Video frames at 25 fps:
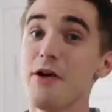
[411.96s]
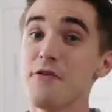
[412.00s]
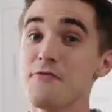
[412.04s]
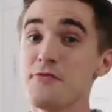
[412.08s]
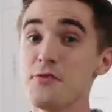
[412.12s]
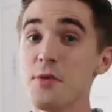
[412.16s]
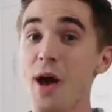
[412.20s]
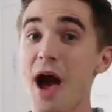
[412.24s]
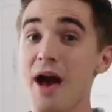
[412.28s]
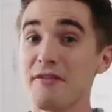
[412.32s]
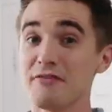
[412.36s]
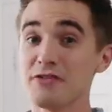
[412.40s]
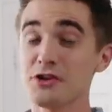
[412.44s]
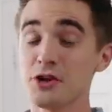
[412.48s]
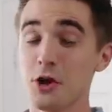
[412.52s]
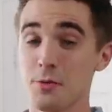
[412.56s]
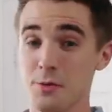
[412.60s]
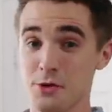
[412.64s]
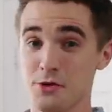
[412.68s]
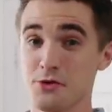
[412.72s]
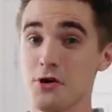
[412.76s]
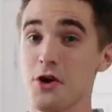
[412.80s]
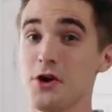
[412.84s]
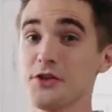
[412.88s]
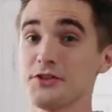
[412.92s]
if you haven't come
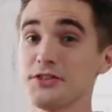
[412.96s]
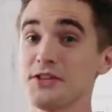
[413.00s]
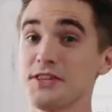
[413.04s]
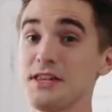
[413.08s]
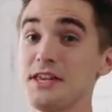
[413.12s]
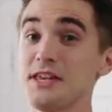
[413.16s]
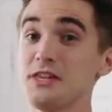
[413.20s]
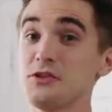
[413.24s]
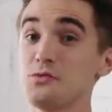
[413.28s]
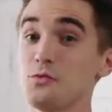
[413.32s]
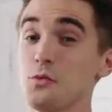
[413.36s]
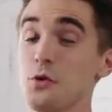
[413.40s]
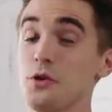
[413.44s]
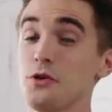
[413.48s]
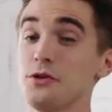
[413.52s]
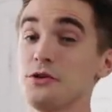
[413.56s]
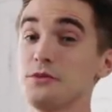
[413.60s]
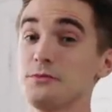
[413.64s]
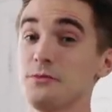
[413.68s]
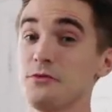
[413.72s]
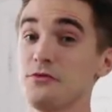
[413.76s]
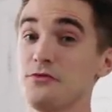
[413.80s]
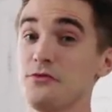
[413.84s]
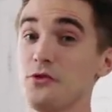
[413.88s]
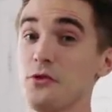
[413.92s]
across these ones
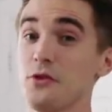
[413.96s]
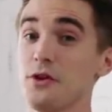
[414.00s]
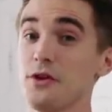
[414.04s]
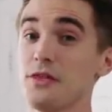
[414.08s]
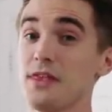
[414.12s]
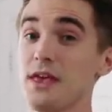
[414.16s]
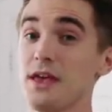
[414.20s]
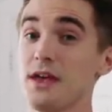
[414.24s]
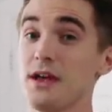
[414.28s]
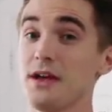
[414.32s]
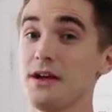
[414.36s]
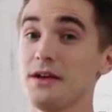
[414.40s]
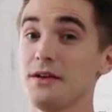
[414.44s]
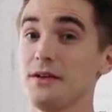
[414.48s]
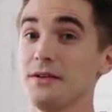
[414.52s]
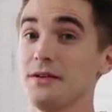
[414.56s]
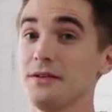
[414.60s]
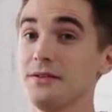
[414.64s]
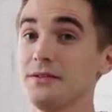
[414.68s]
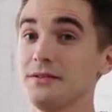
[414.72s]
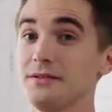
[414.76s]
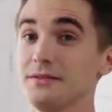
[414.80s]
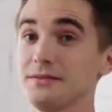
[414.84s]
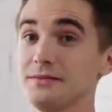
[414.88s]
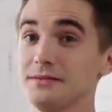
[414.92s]
before,
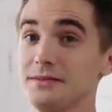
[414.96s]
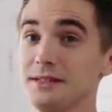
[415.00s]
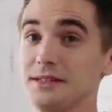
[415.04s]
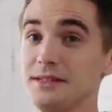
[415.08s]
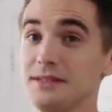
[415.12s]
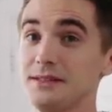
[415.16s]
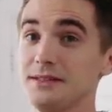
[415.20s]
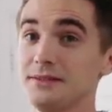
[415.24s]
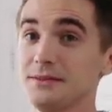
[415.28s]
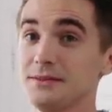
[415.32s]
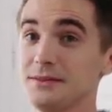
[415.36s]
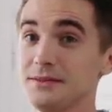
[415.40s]
to